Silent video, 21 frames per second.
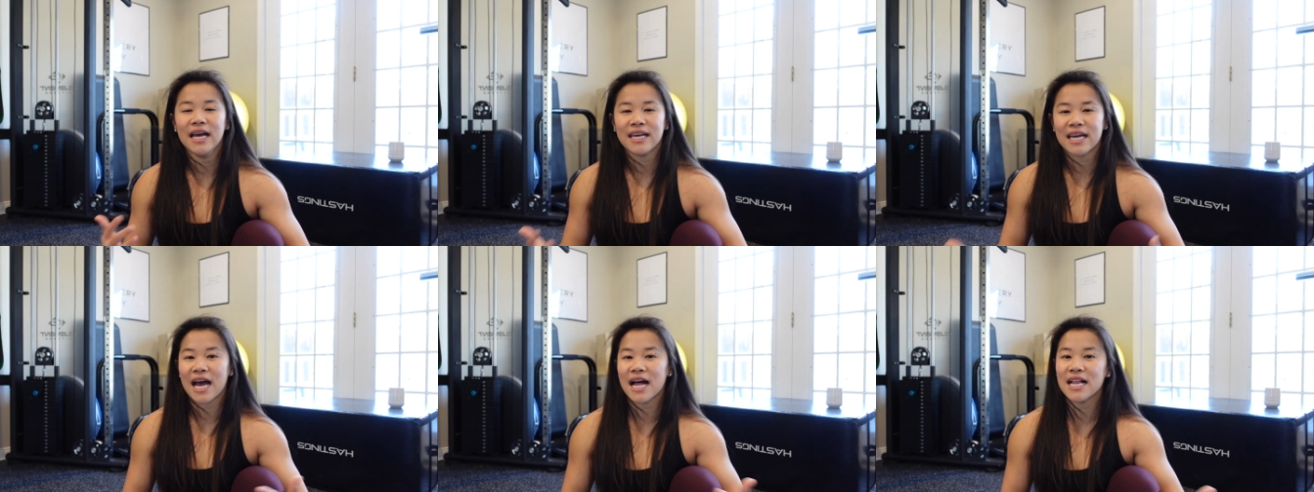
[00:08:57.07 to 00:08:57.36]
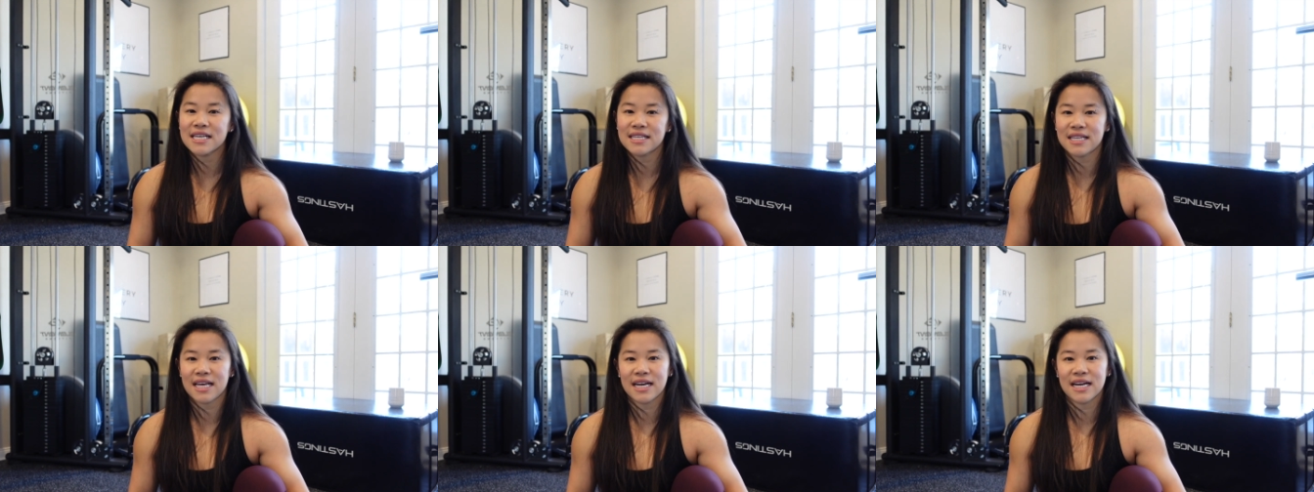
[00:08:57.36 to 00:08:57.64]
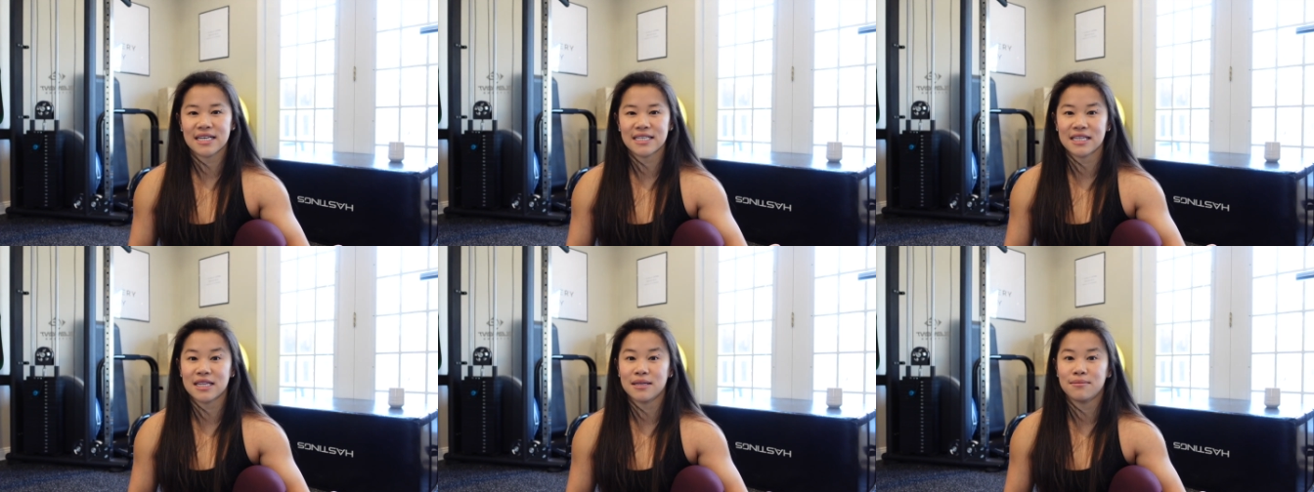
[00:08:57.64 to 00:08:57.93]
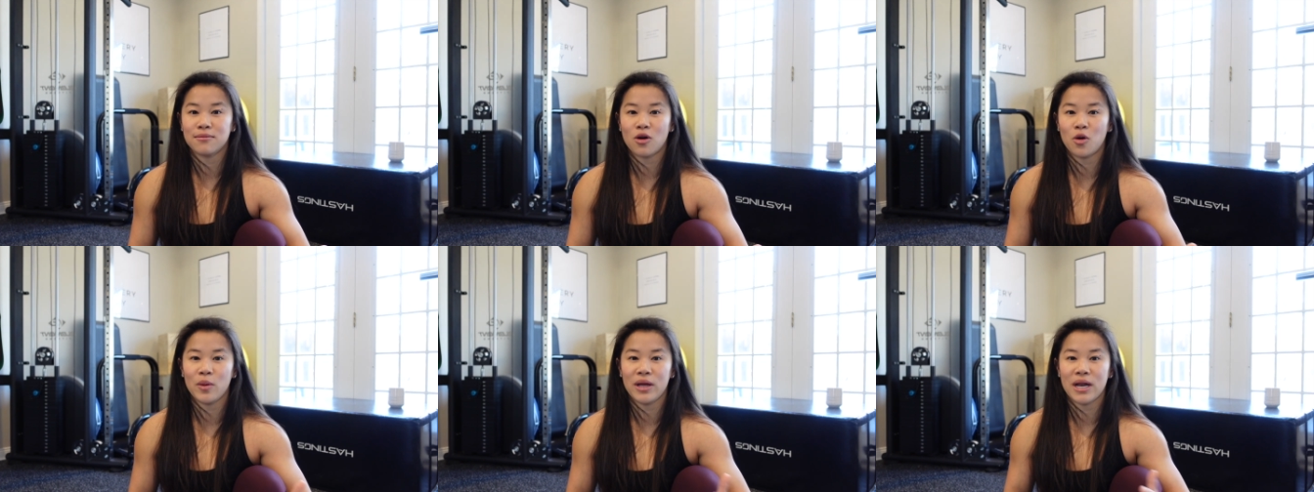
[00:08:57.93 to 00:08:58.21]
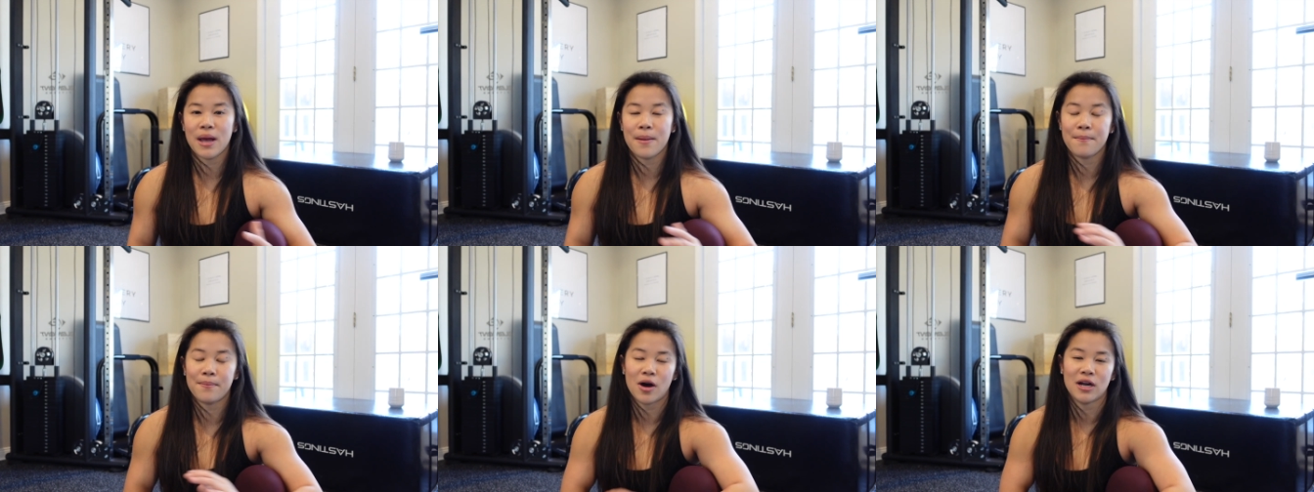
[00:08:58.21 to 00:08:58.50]
calisthenics at the moment
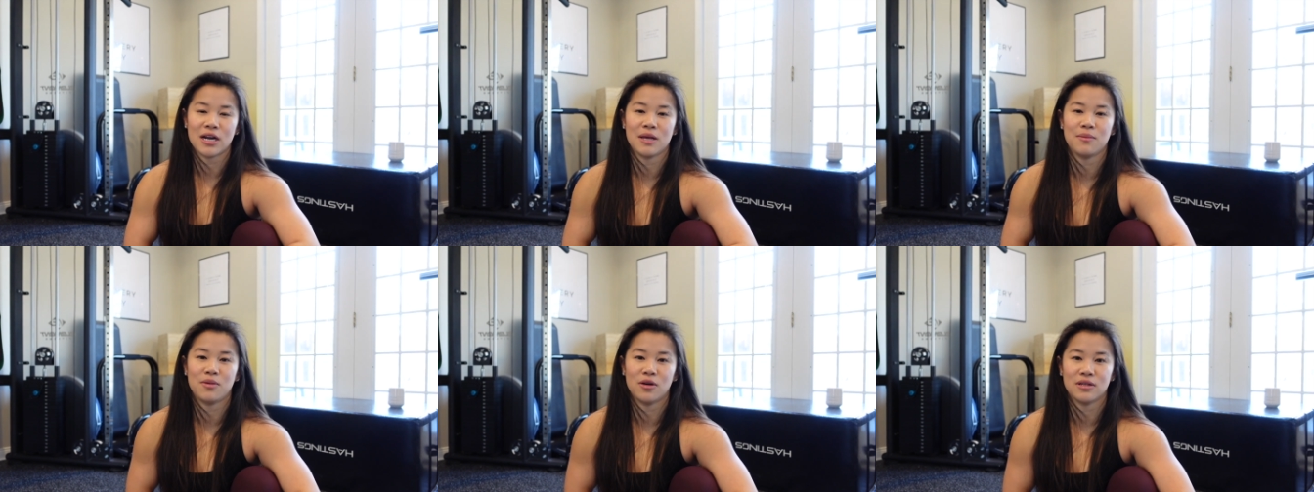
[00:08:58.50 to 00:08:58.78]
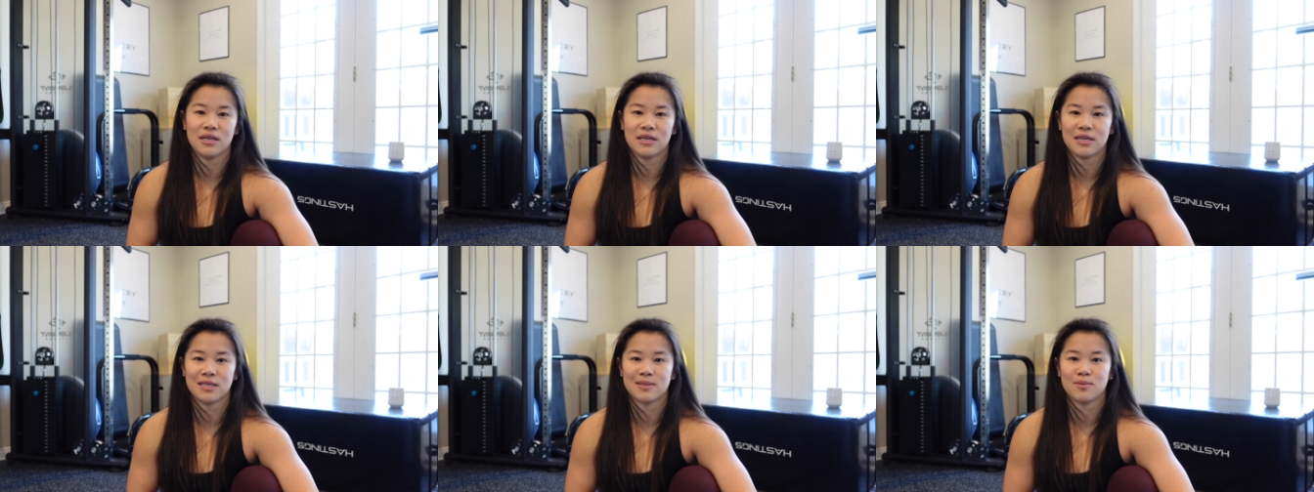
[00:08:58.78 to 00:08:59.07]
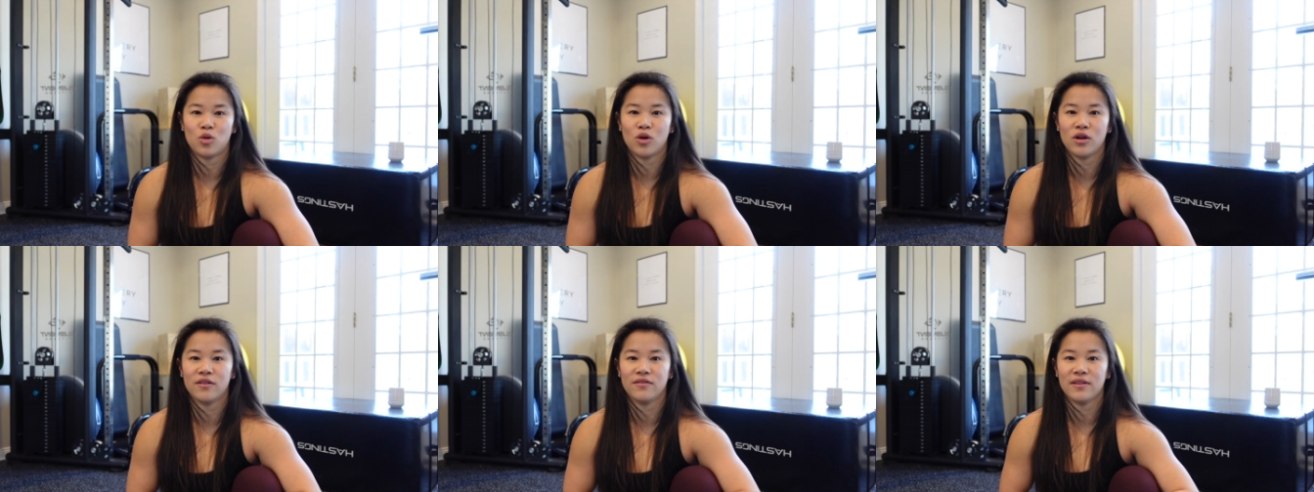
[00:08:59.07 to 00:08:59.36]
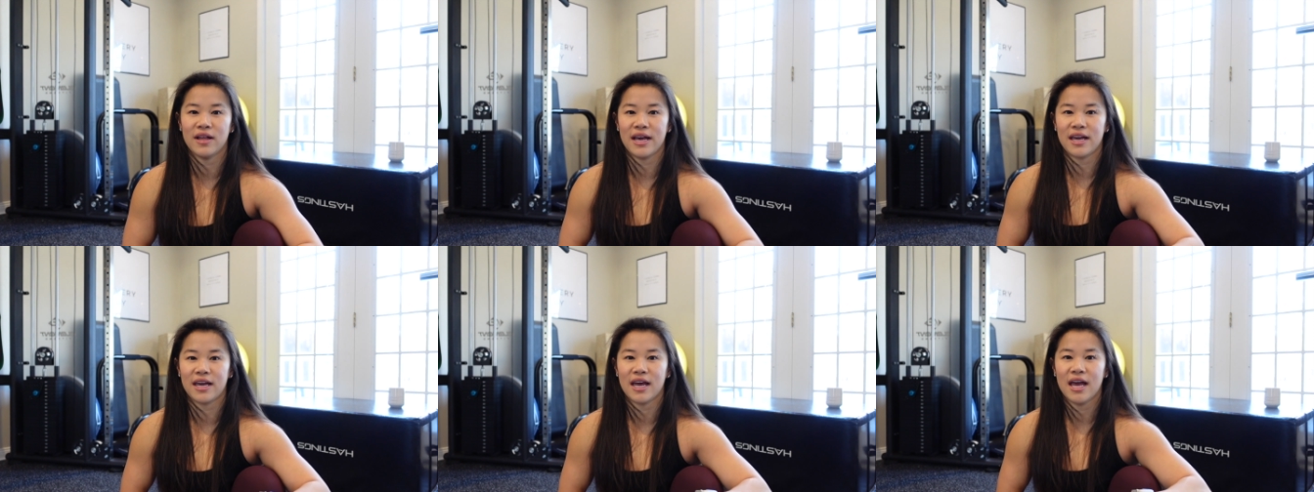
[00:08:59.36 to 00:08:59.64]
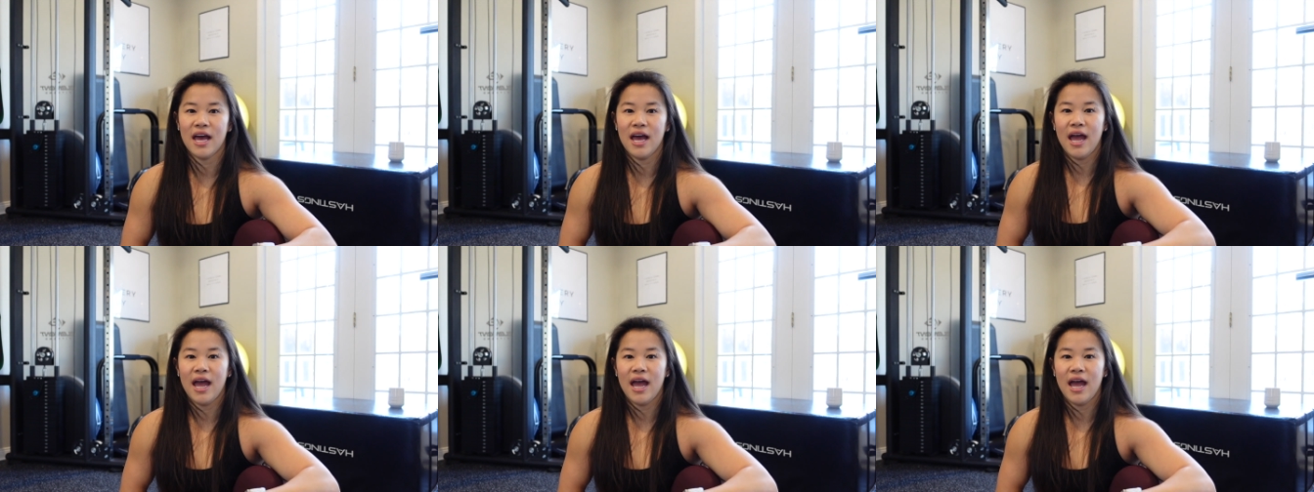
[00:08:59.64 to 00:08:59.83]
and bodybuilding is more of like